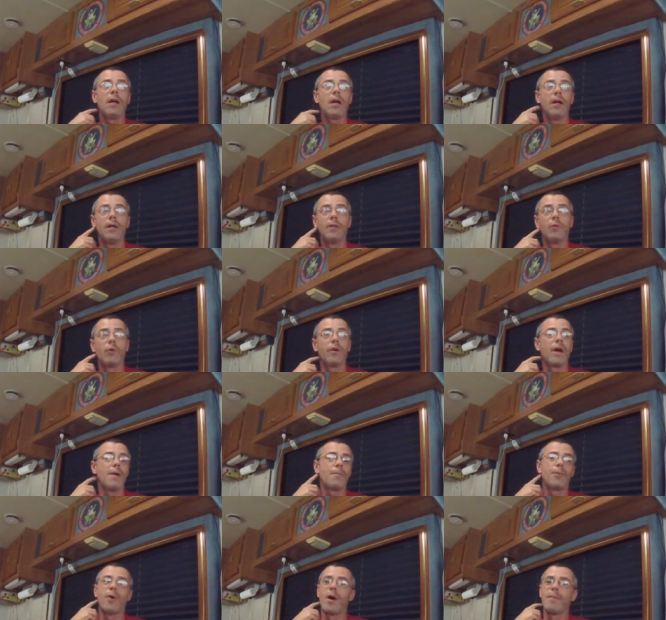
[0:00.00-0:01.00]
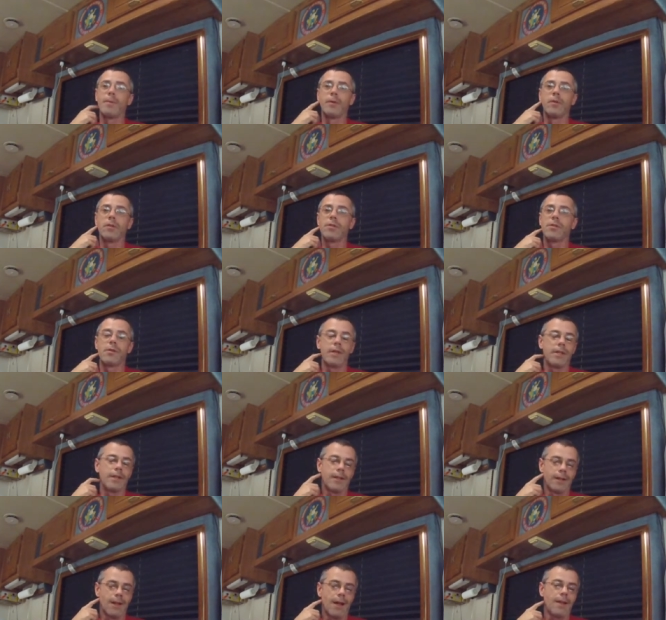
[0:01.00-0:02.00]
and we're not preppers or
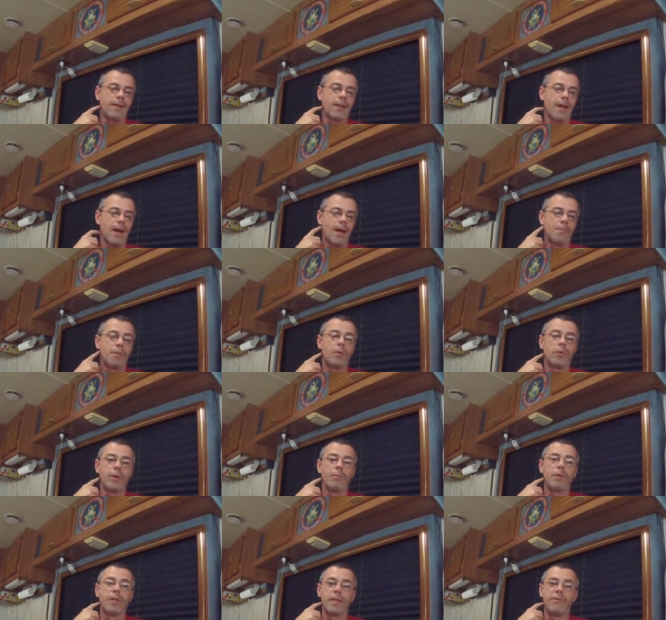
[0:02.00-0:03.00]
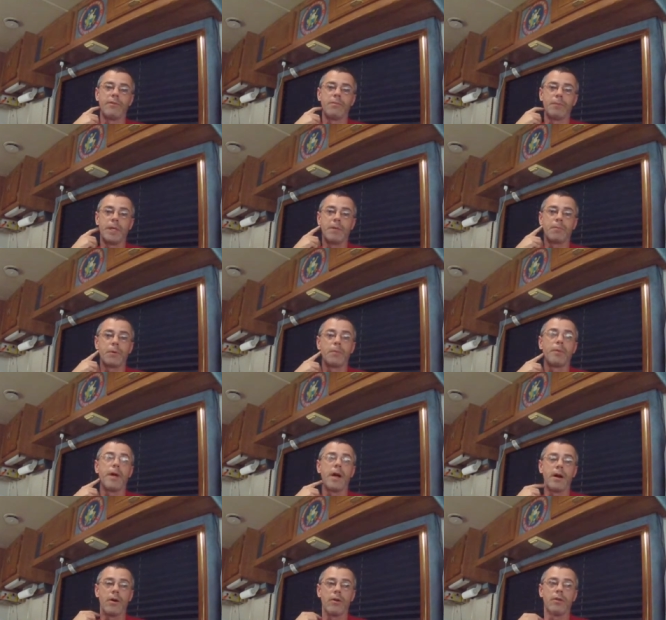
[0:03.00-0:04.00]
anything like that, but we believe in being
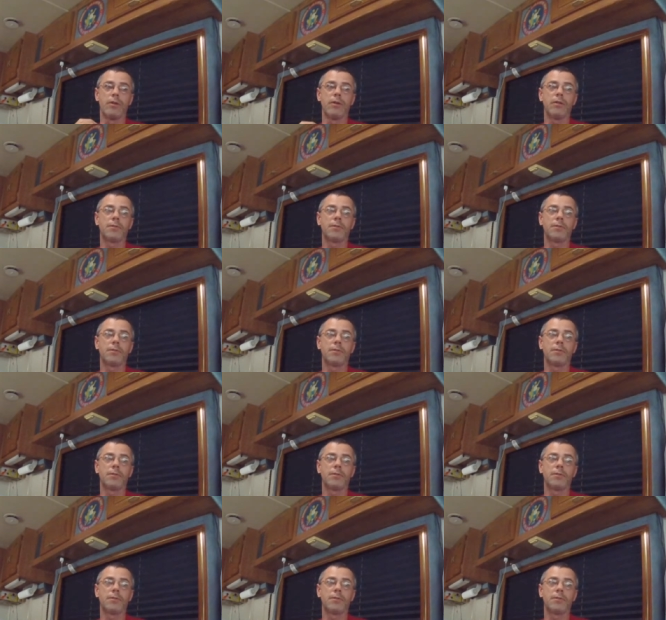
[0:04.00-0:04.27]
prepared.